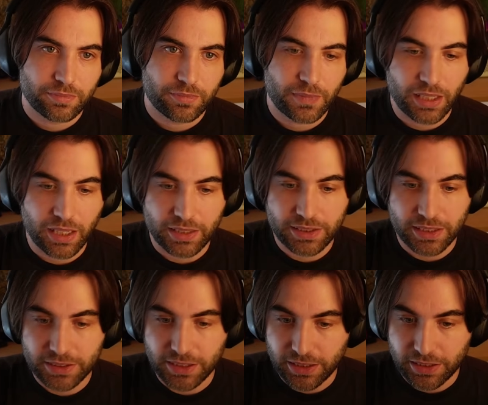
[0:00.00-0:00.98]
As I
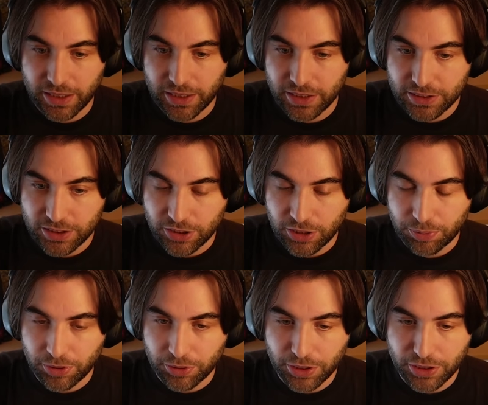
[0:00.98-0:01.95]
said, like, it's in a
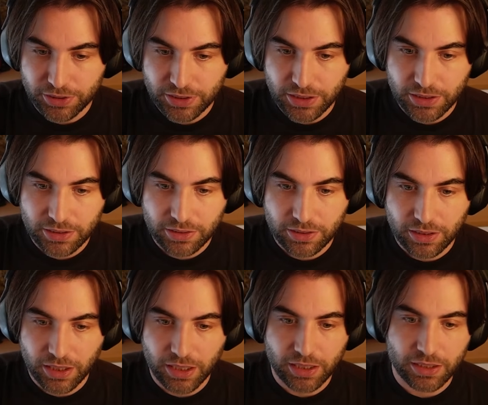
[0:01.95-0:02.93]
priority,
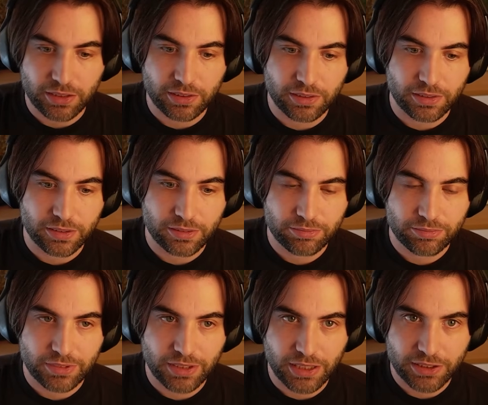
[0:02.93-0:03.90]
and
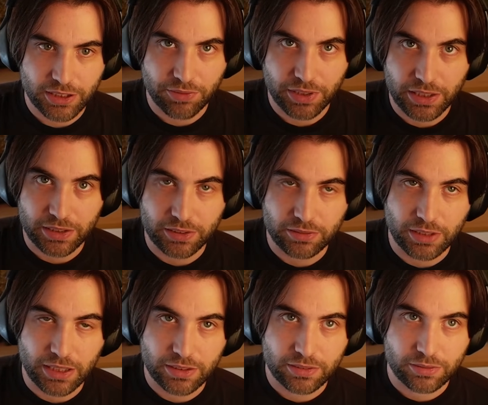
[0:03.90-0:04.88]
that's something
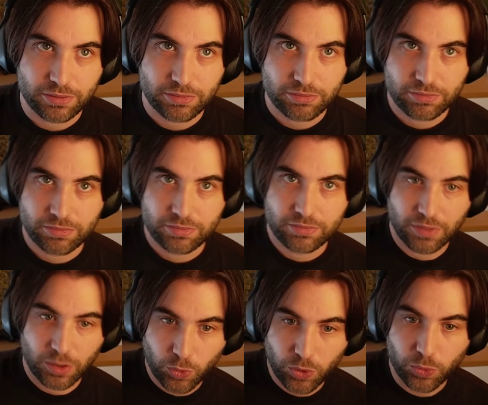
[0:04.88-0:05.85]
that
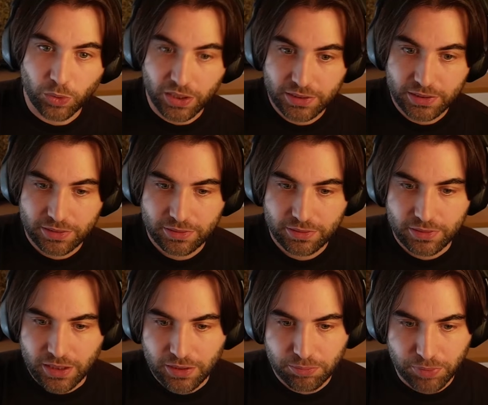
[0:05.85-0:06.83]
we want,
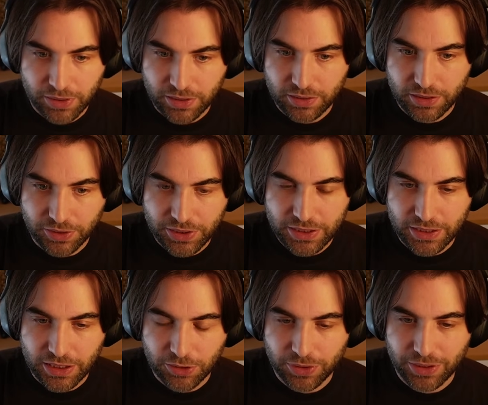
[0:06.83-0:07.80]
but there isn't
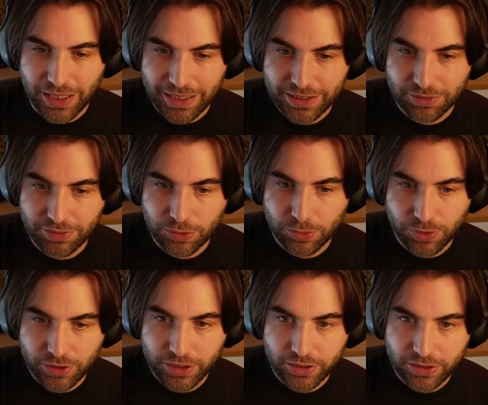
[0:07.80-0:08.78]
anyone actively
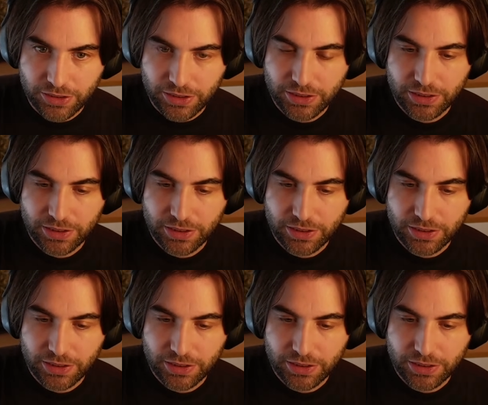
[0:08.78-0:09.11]
working on it.